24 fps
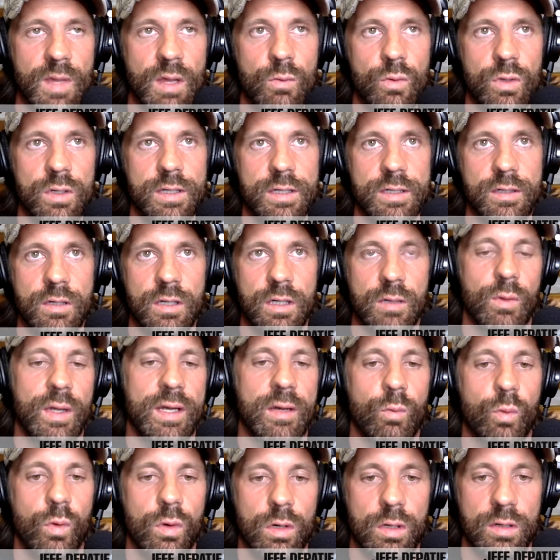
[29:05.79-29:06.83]
what do they call it?
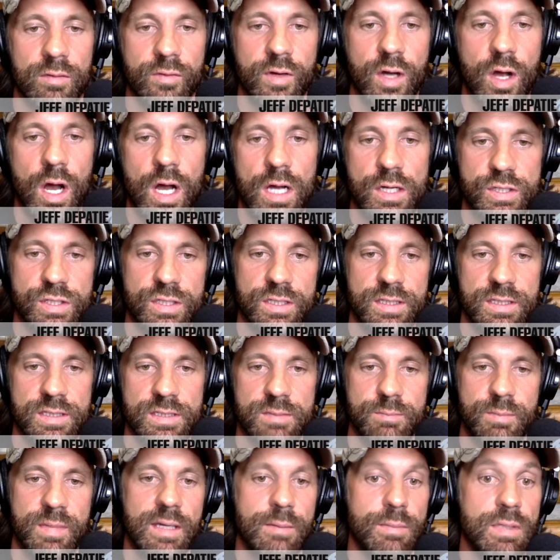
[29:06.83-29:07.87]
Like, a word of caution
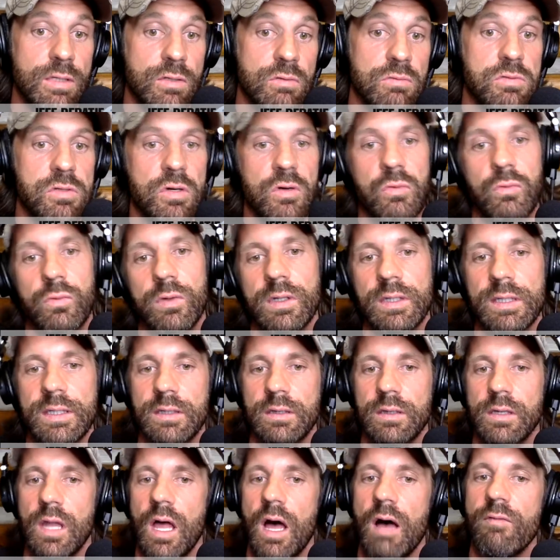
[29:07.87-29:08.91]
is maybe you don't really
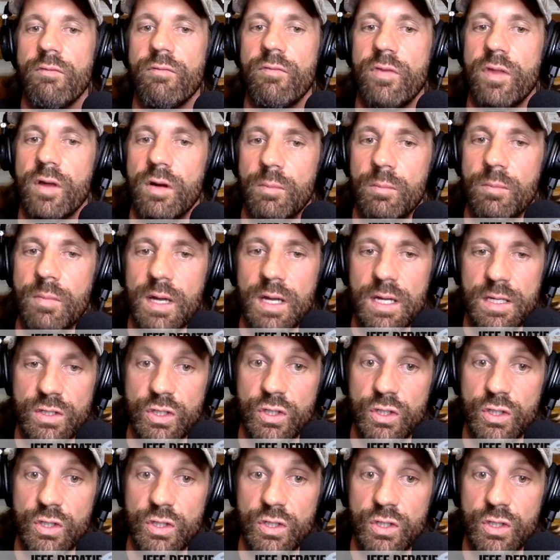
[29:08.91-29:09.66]
love them.